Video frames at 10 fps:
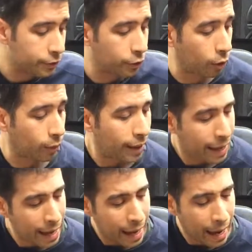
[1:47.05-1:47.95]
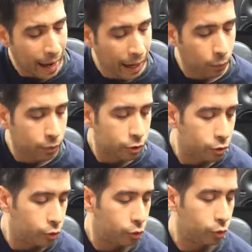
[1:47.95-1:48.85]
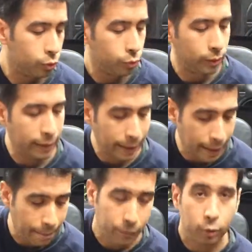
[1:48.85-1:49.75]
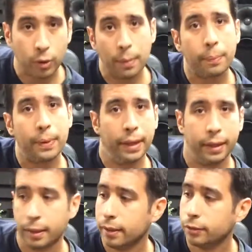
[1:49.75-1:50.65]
So I want you to grab a pick.